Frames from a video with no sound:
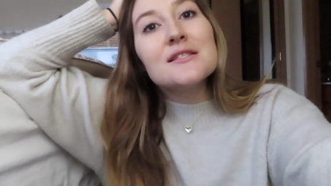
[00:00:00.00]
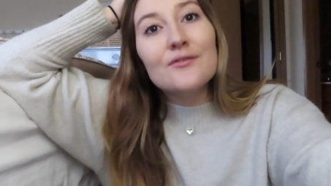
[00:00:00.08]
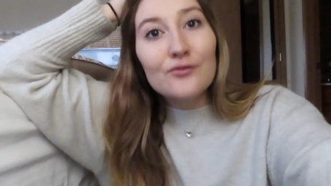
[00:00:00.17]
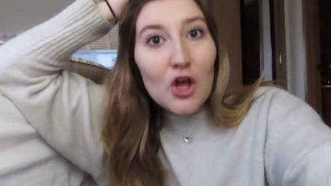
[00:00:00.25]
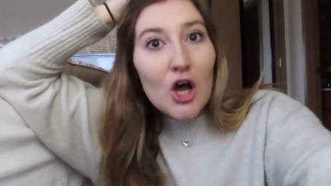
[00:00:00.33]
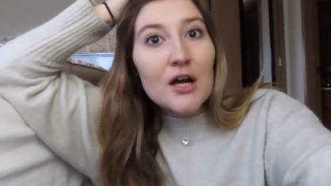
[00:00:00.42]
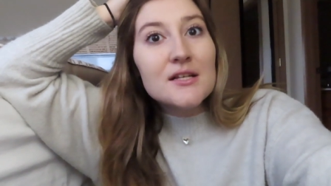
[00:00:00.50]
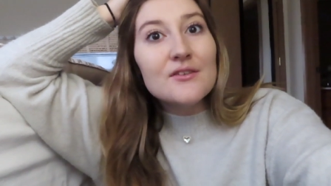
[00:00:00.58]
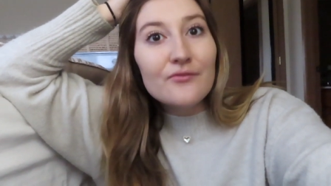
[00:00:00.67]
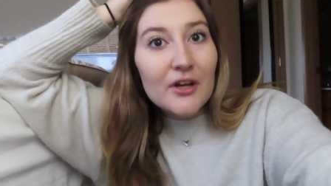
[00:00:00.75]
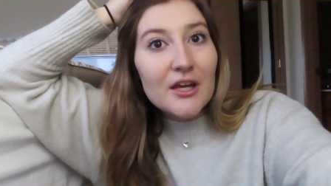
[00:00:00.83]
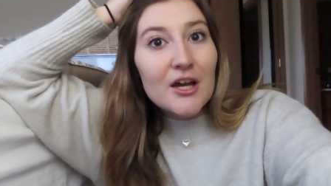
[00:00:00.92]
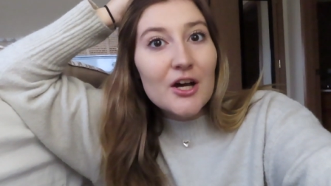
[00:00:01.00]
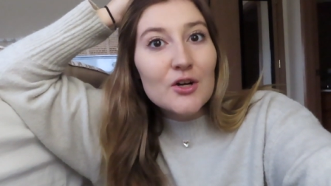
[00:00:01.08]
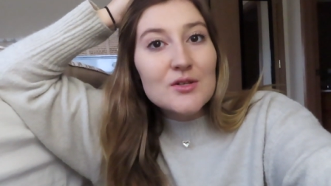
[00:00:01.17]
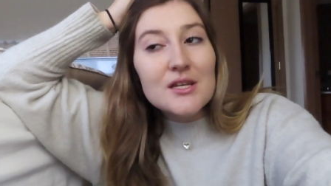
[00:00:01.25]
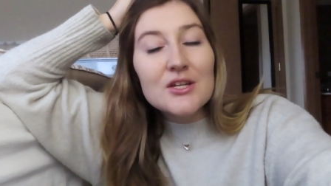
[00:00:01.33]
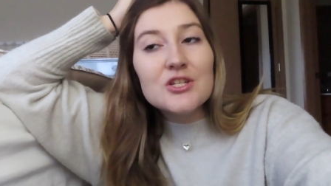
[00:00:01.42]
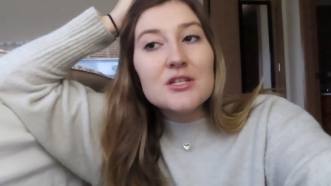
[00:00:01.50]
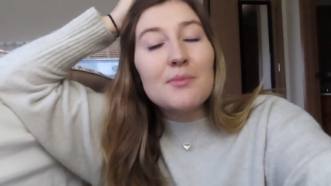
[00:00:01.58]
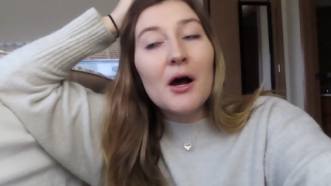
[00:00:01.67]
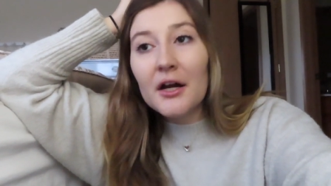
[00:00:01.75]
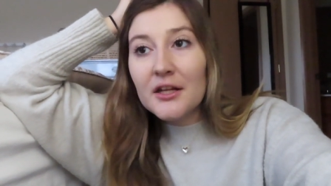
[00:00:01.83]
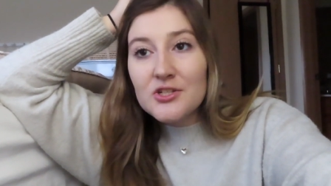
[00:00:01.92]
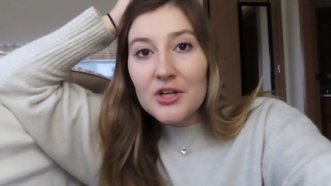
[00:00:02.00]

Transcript: some vlogs and videos and she's potty